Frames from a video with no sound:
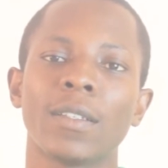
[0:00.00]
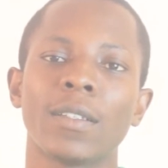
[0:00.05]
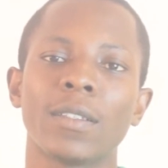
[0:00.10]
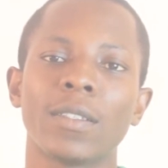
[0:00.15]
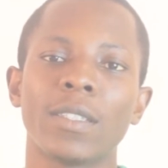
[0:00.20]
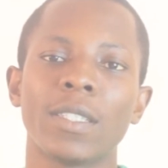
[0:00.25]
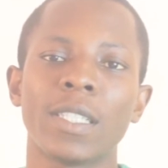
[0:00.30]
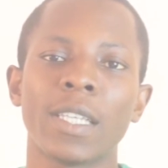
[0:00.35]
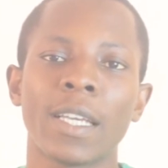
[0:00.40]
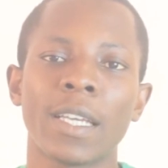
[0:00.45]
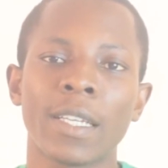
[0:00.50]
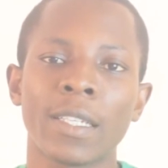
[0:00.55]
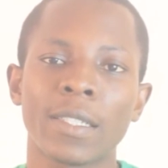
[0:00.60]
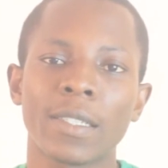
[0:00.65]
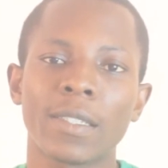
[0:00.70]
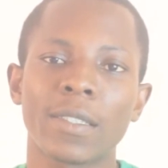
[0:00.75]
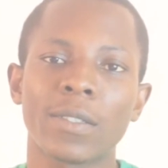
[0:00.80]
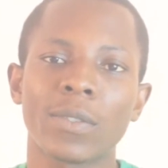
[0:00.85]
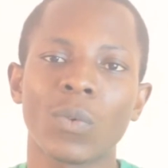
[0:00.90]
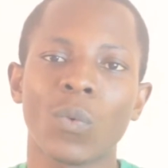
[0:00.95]

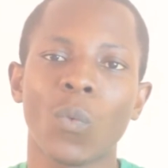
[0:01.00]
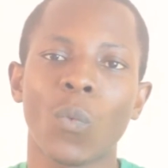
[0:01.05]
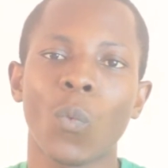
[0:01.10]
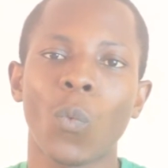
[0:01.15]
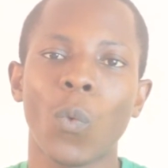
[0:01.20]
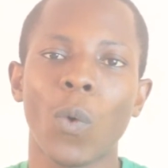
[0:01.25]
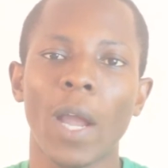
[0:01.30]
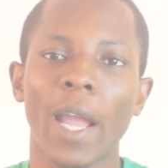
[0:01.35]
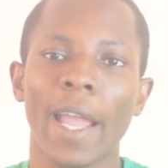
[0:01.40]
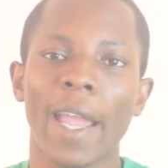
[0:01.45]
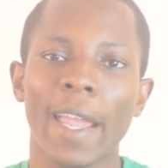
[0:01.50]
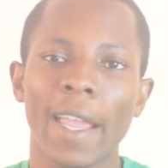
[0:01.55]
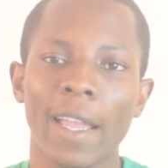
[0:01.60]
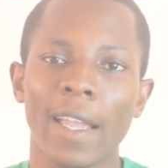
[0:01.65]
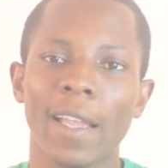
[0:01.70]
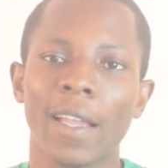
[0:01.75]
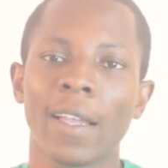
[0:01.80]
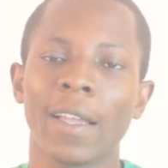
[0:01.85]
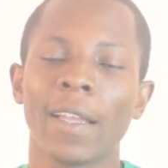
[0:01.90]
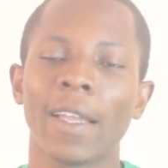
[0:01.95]
yes, Y,
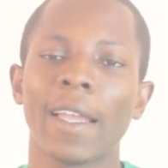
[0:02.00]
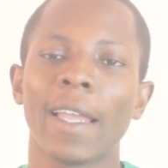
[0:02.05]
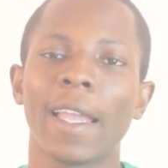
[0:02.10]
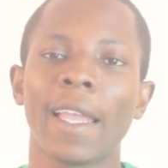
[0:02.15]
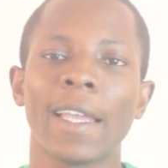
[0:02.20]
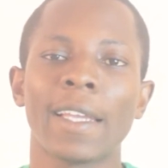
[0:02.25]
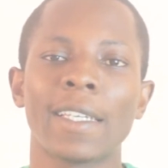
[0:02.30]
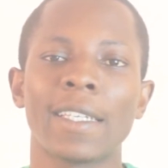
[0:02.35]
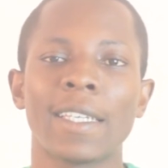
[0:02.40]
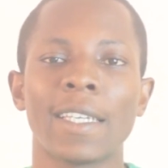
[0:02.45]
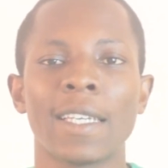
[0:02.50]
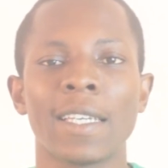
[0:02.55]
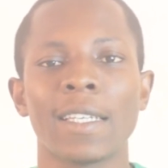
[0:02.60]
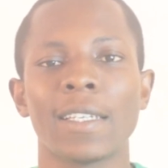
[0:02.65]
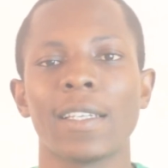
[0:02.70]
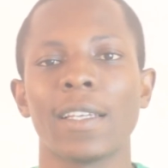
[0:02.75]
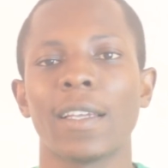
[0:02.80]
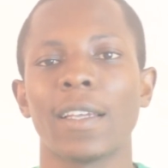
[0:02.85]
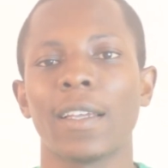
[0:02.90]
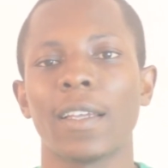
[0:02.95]

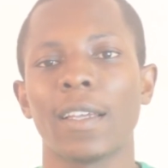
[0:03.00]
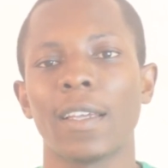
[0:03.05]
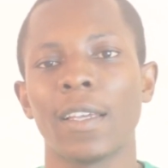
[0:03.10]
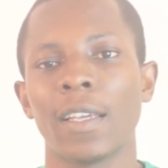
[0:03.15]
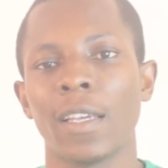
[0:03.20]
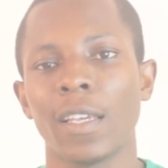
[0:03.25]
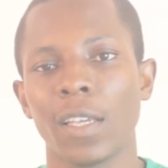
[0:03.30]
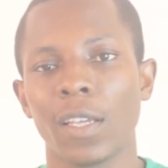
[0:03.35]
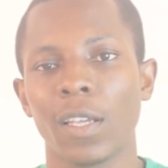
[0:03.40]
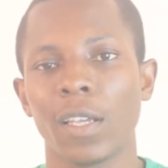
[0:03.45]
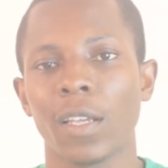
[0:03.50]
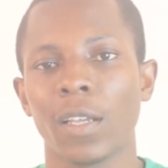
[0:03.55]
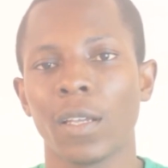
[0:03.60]
again, A.